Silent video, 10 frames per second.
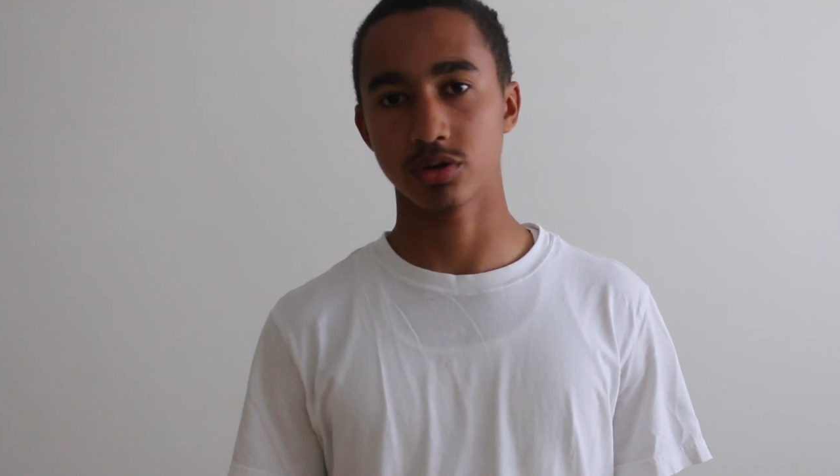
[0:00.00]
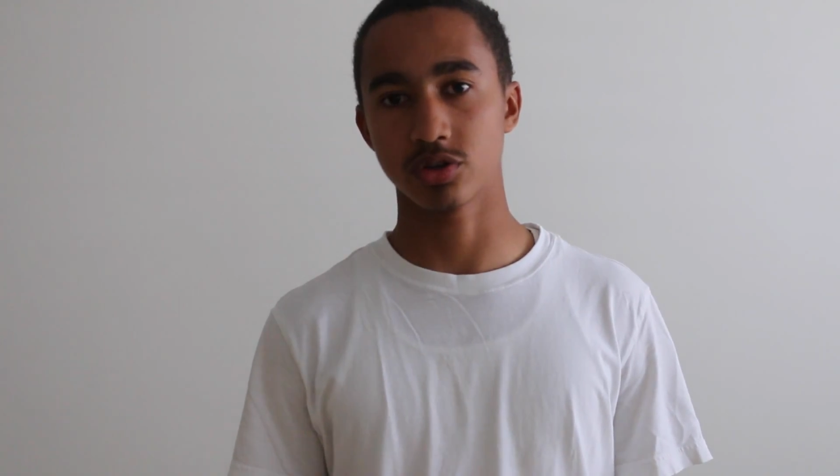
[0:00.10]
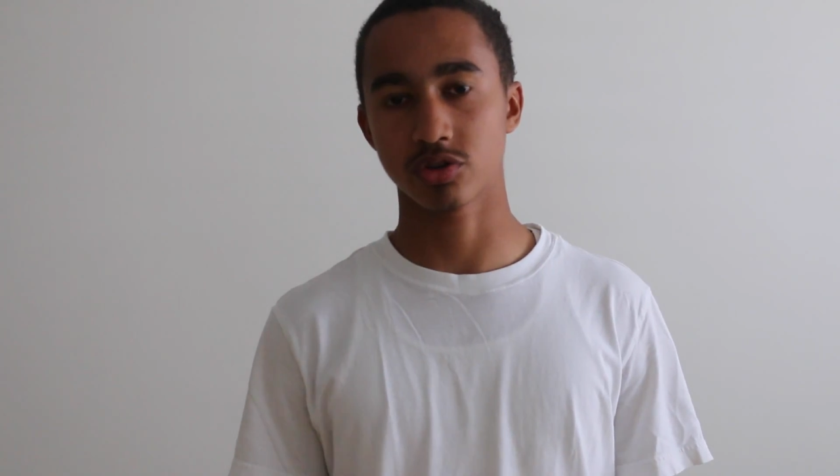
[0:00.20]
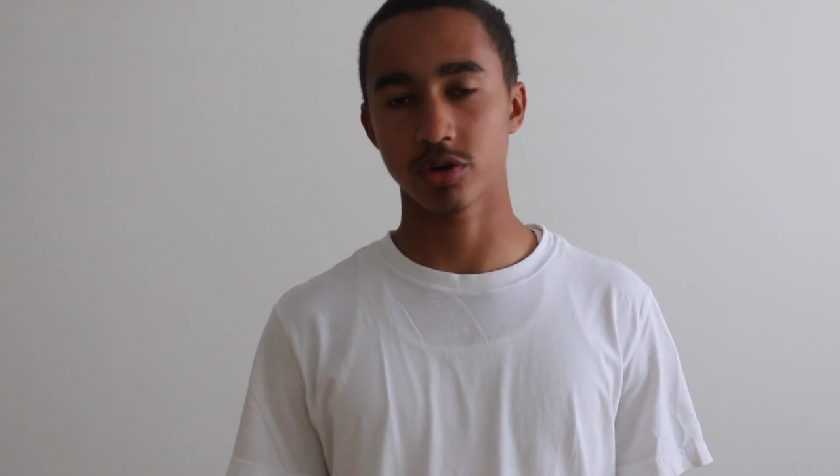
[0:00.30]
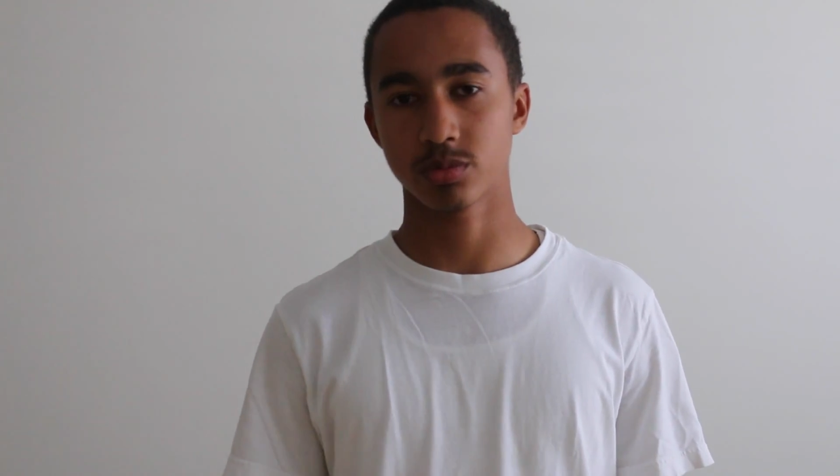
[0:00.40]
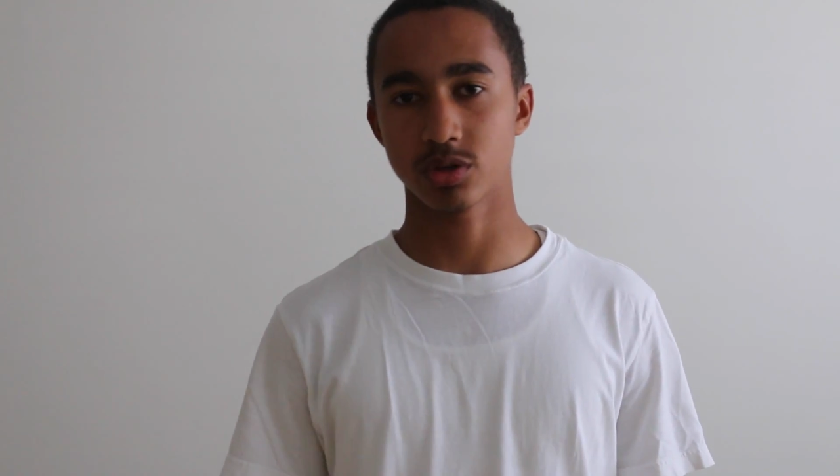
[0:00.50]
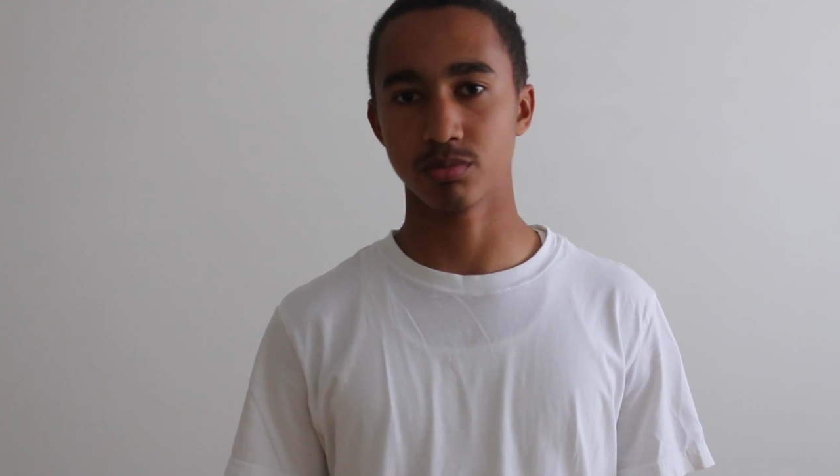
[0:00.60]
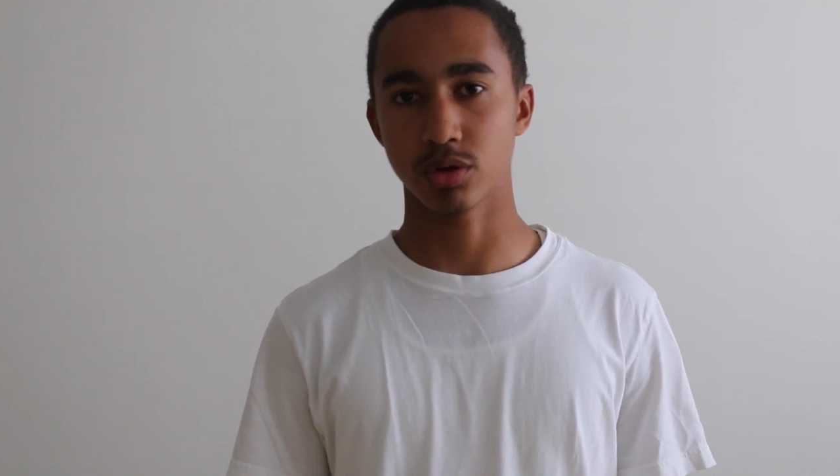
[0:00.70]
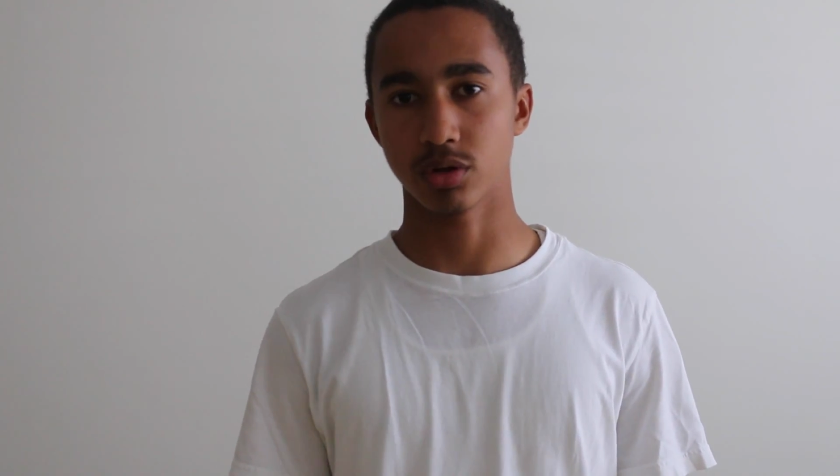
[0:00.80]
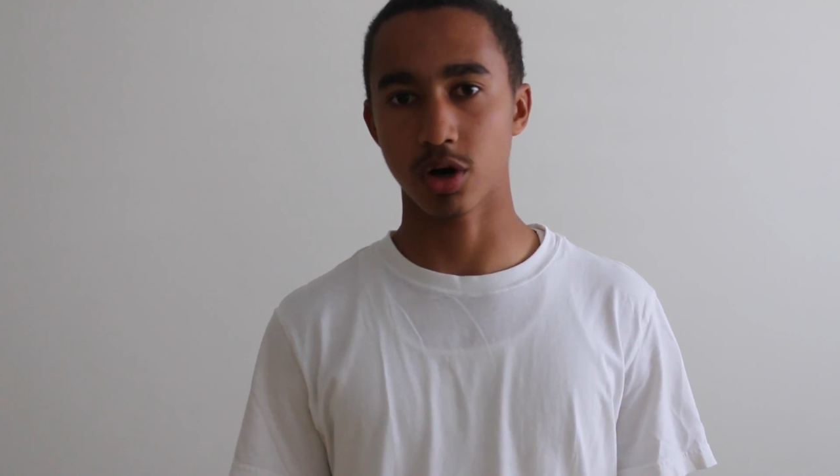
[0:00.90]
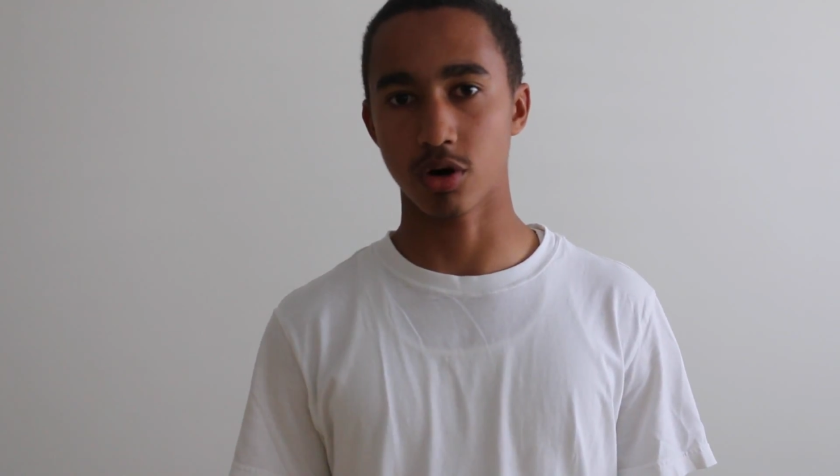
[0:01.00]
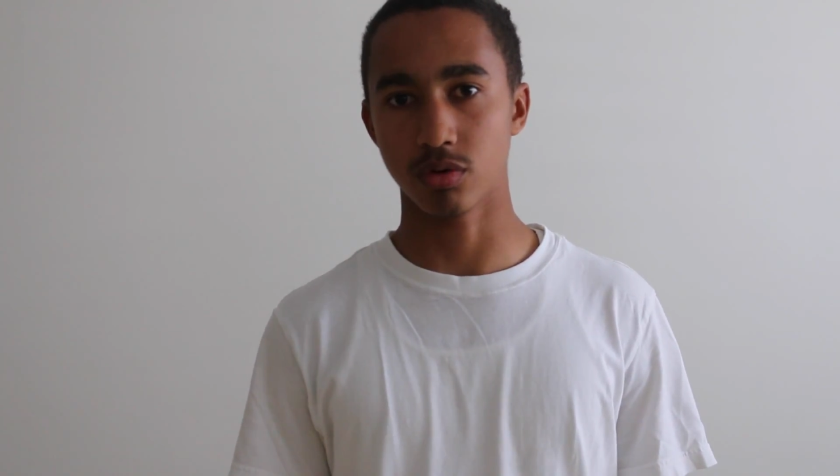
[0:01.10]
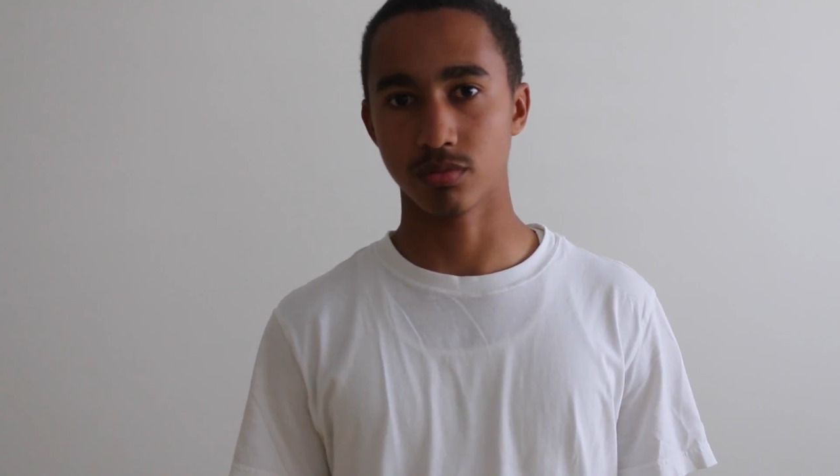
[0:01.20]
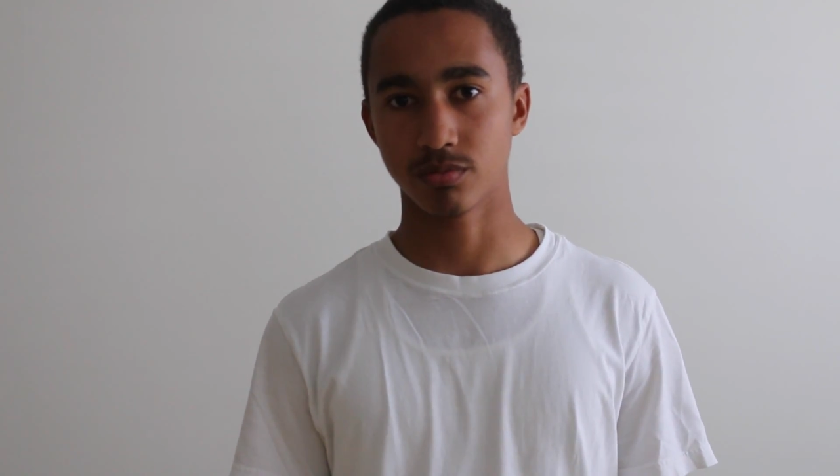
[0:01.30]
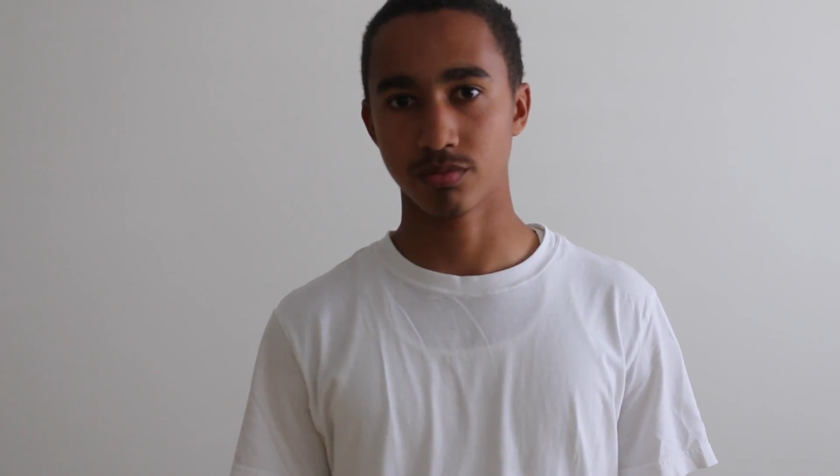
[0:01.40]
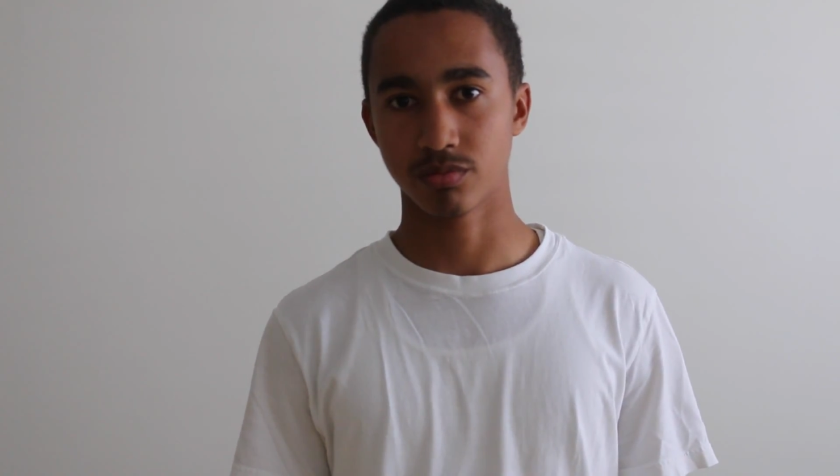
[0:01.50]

description below.